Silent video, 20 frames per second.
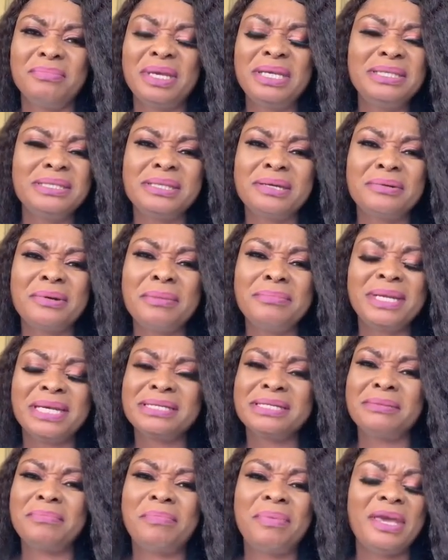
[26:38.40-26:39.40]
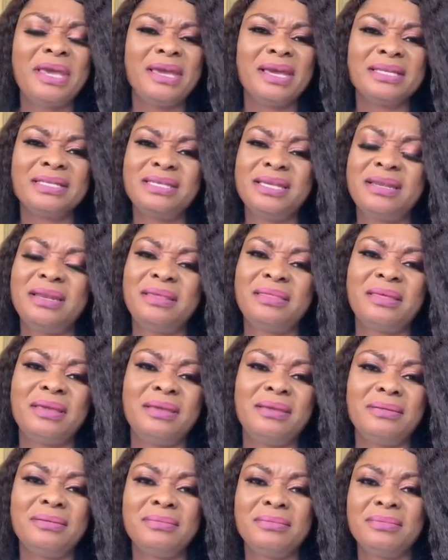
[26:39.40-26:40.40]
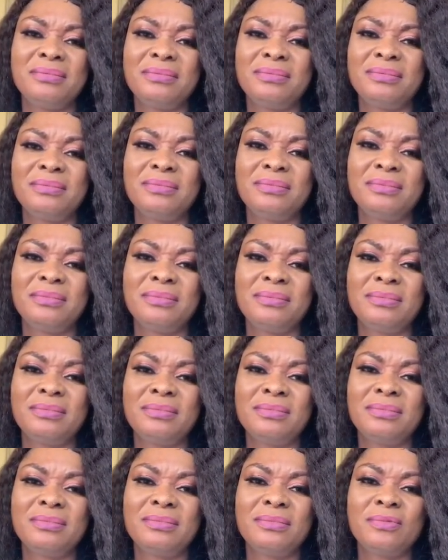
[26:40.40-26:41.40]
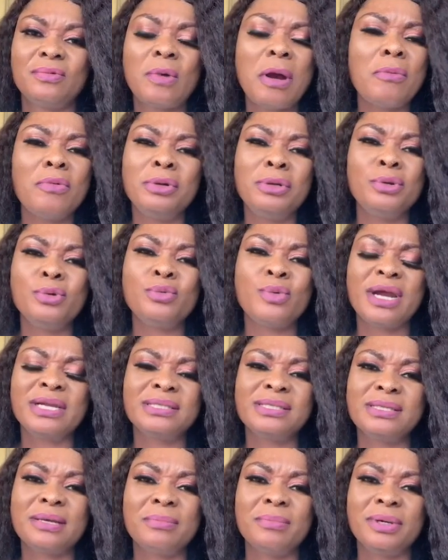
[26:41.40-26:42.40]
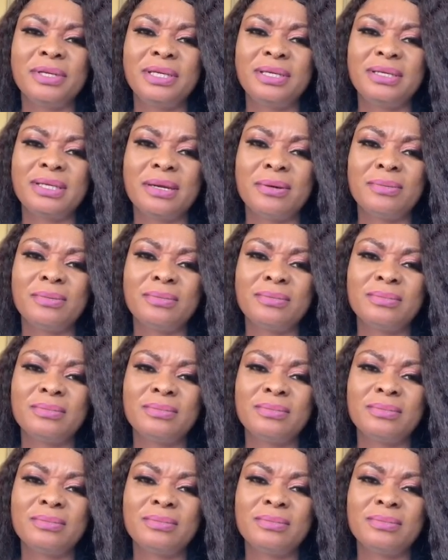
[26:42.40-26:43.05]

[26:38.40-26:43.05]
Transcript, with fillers: Instagram doesn't pay us anything. Why will you run somebody down?